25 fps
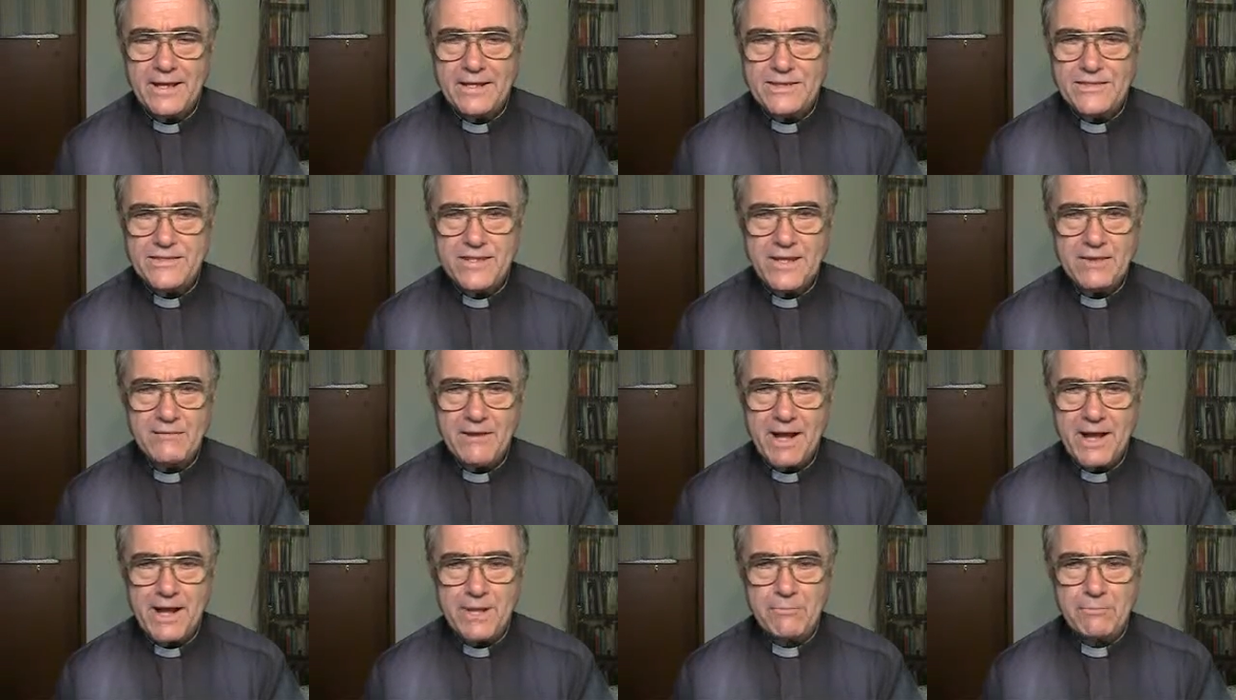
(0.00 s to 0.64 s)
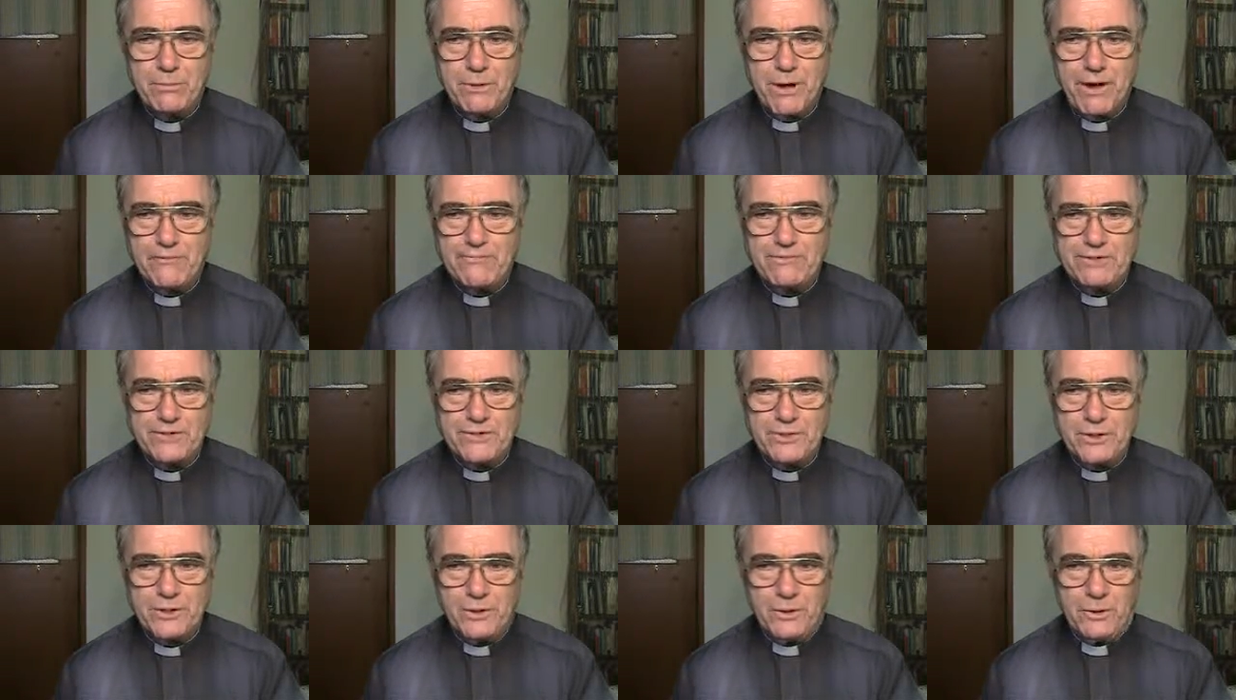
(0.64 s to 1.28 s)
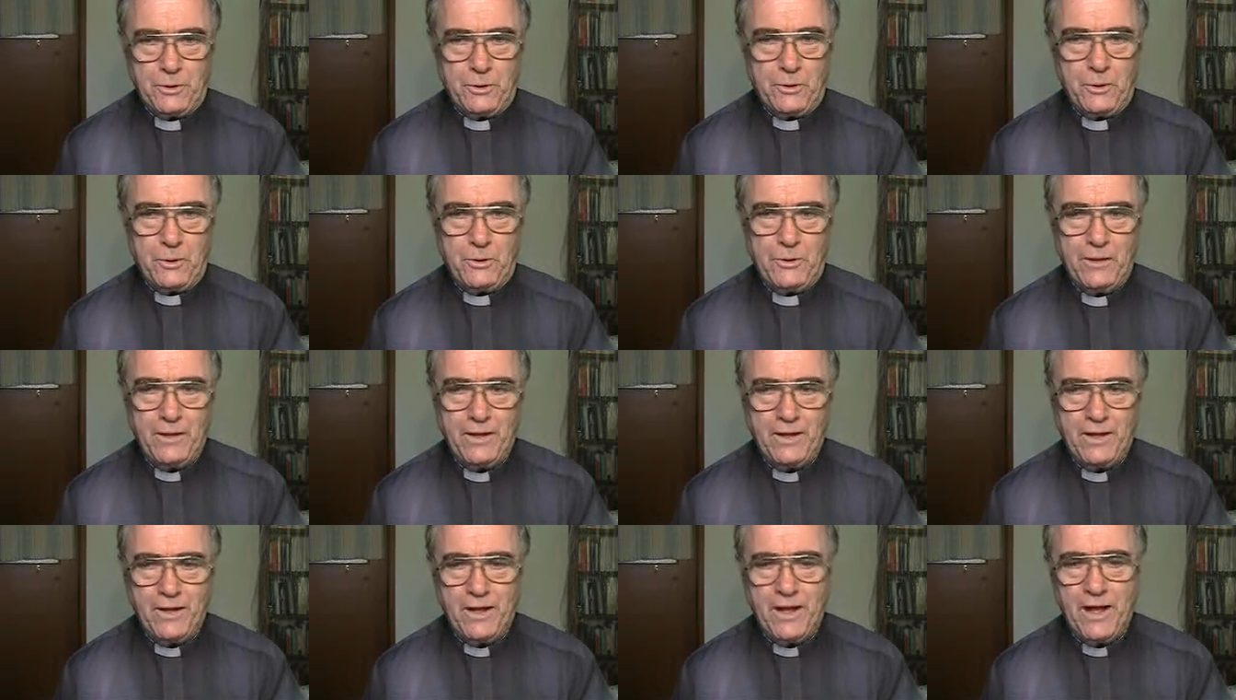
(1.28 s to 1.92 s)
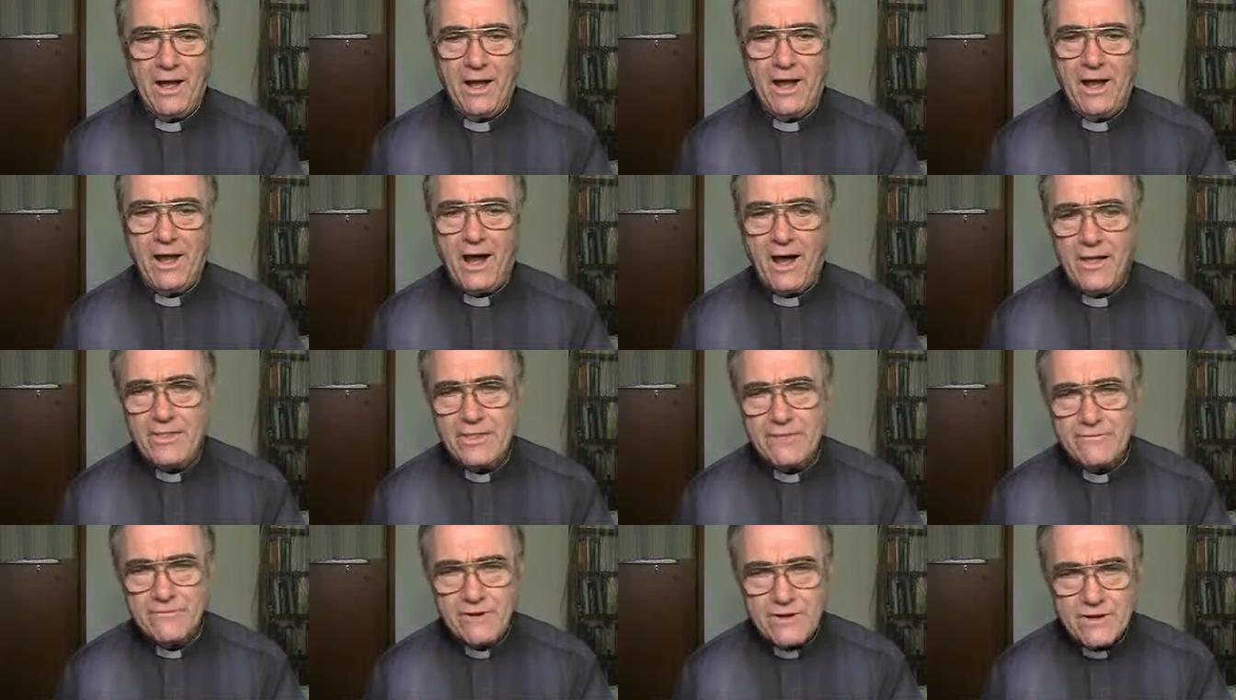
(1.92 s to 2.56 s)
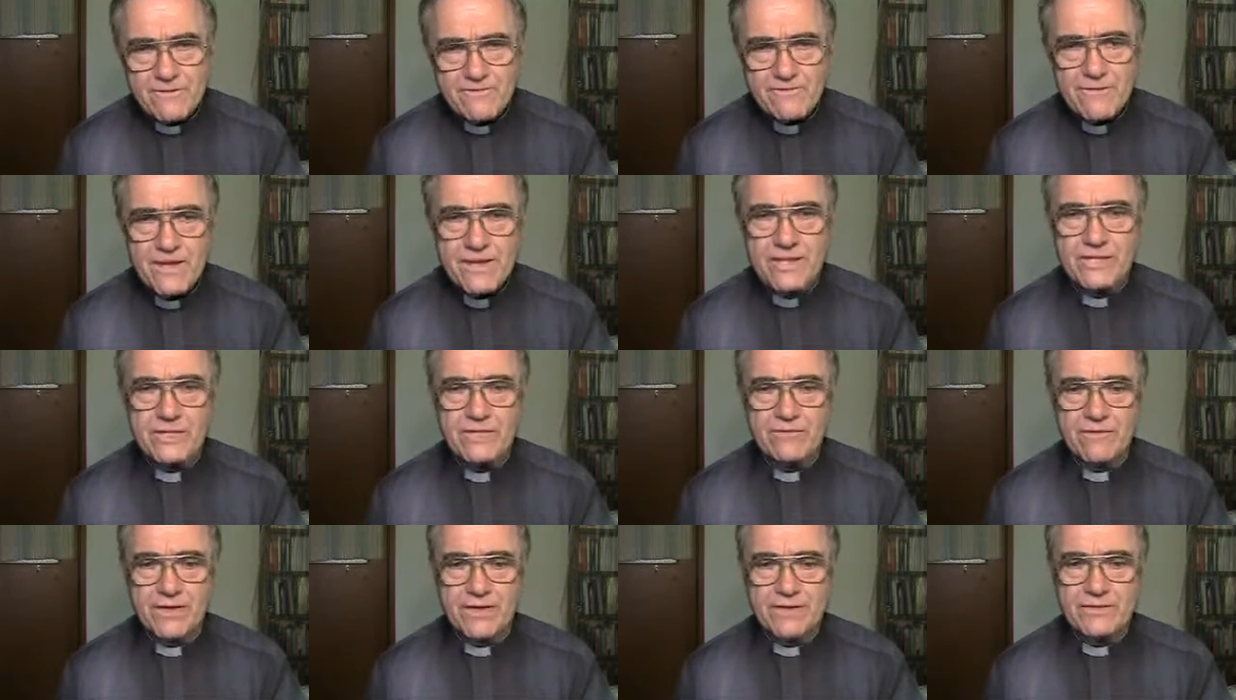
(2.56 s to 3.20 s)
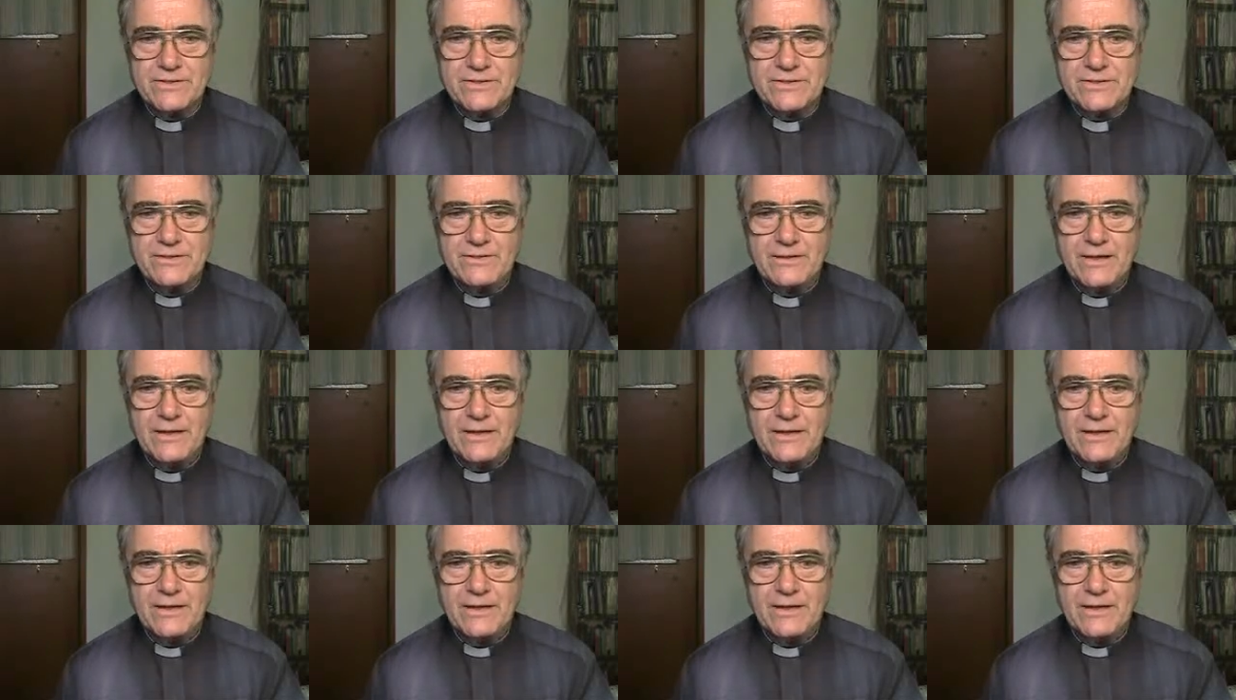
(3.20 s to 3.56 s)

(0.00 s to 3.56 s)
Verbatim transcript: is there any prophet who, on the very face of it,